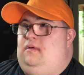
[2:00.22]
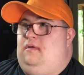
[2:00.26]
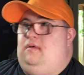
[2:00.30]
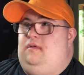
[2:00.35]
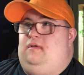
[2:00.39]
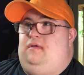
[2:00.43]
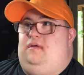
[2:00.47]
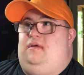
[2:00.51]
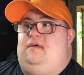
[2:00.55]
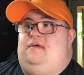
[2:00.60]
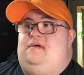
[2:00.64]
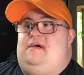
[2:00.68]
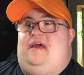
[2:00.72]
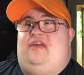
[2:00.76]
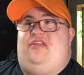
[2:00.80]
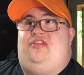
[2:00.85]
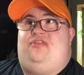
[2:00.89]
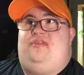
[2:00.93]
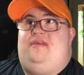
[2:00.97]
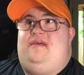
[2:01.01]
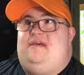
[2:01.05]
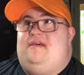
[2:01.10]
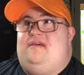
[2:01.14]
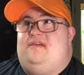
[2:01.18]
you like
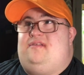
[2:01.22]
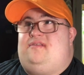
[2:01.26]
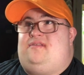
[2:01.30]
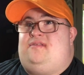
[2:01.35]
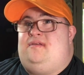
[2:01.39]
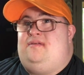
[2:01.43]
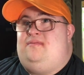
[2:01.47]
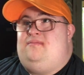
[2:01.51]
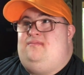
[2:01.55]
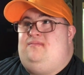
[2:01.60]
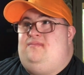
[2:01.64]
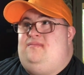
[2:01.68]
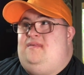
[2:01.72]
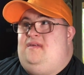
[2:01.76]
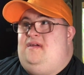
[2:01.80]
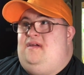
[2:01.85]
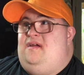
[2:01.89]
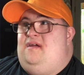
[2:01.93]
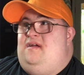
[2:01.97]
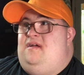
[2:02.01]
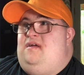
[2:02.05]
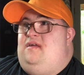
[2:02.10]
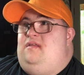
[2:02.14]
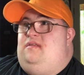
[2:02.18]
this.
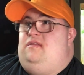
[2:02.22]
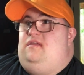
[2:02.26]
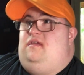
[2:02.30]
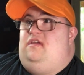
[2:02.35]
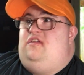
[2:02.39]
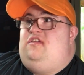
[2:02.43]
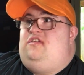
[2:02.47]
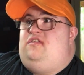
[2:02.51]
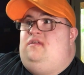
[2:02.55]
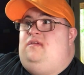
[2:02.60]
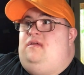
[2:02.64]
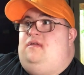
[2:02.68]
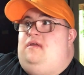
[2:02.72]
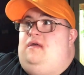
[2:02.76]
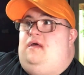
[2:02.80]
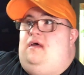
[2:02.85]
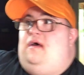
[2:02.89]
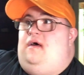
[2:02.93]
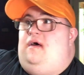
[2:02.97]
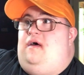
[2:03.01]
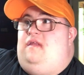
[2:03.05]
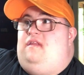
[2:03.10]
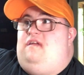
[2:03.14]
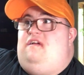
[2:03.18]
This
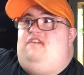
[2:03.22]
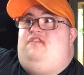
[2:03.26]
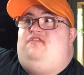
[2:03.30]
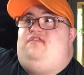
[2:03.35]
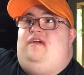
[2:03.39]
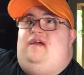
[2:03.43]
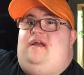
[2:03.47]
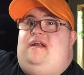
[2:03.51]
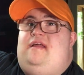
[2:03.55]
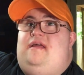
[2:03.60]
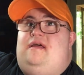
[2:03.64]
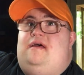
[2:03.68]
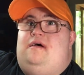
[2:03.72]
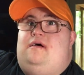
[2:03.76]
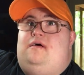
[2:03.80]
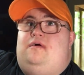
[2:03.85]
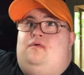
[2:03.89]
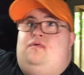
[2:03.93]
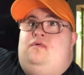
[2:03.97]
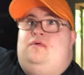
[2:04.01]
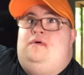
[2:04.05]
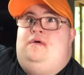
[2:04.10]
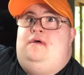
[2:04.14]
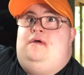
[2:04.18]
other
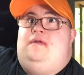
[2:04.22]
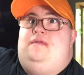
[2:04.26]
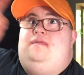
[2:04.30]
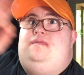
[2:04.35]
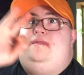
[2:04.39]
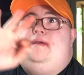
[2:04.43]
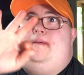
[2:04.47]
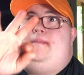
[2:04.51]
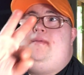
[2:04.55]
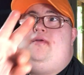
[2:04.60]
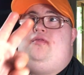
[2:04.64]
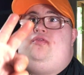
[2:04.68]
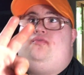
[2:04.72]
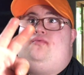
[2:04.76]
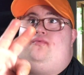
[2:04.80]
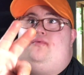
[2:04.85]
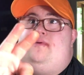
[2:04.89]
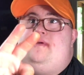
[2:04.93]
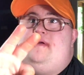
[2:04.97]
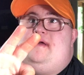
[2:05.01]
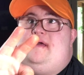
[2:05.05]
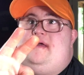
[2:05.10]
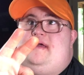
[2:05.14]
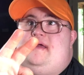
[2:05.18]
video, number
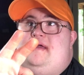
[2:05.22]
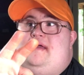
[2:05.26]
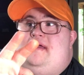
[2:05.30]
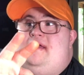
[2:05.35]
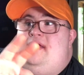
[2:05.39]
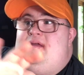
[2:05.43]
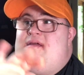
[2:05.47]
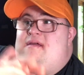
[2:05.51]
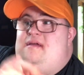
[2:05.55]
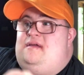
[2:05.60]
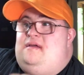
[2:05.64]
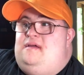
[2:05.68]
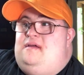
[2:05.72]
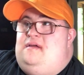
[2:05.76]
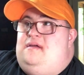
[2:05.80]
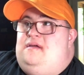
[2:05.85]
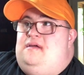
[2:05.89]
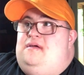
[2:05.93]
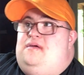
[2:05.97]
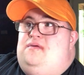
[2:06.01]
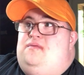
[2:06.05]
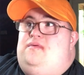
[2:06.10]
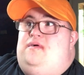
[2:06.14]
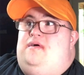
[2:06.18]
three,
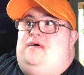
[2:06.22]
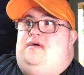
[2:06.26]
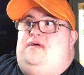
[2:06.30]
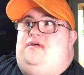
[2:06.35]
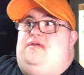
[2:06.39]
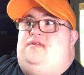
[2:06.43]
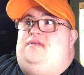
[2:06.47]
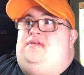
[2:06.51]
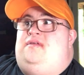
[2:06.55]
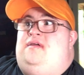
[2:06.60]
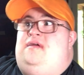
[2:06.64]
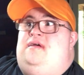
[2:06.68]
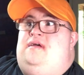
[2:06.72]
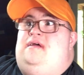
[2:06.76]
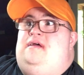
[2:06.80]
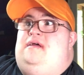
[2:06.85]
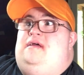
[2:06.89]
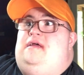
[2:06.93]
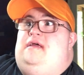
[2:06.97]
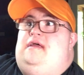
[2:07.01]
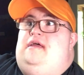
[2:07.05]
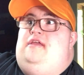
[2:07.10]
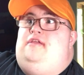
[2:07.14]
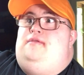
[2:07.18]
was
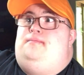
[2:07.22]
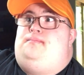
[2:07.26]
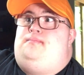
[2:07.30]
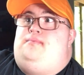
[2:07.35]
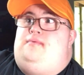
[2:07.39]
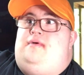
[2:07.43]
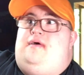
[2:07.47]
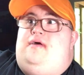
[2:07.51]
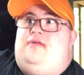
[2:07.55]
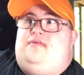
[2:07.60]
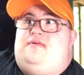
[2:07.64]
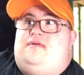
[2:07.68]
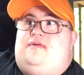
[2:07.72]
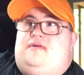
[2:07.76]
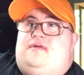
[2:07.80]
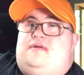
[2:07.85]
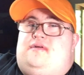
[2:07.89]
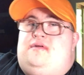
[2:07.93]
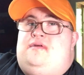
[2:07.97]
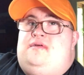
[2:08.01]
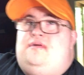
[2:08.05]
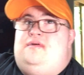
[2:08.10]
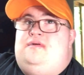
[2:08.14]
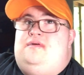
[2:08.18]
his
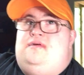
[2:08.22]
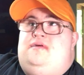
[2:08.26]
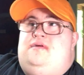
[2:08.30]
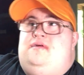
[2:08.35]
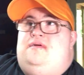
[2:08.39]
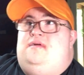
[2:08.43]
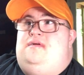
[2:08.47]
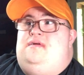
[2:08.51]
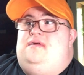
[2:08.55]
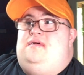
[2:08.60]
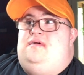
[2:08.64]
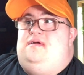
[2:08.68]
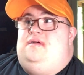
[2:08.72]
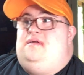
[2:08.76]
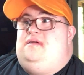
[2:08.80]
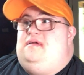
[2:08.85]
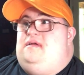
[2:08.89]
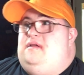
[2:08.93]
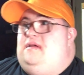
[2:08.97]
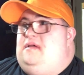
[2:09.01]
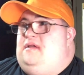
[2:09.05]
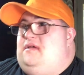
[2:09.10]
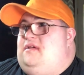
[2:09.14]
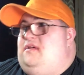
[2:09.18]
brother
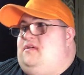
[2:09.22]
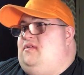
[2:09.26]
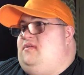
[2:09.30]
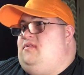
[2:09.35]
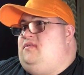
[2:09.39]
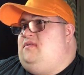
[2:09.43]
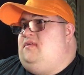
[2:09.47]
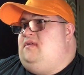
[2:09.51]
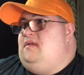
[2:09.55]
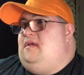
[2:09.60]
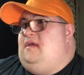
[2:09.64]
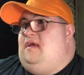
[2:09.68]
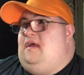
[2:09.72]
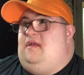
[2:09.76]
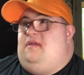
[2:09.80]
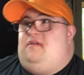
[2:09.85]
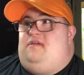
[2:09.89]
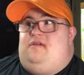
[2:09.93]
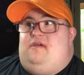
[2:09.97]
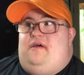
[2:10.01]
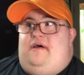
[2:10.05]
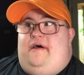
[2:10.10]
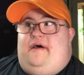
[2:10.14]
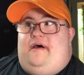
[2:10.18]
is a
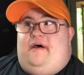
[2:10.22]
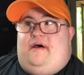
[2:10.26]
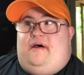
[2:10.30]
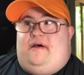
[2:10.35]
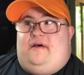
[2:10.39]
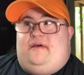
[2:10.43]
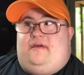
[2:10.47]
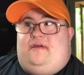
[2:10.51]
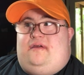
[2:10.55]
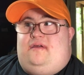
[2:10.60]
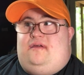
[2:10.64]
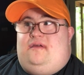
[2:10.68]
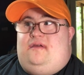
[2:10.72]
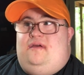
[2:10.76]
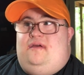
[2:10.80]
jock.